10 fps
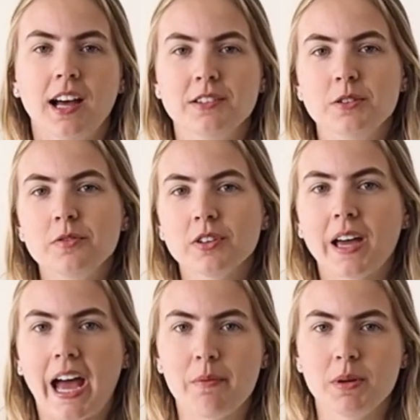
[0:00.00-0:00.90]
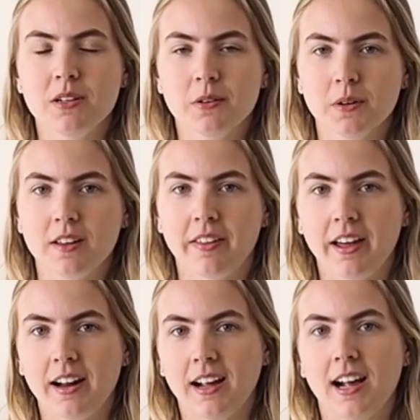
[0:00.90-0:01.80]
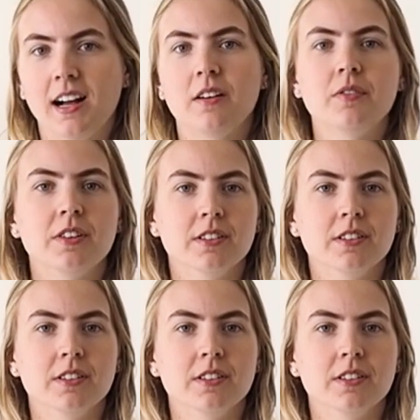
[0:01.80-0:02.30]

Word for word: I do feel happy knowing that I have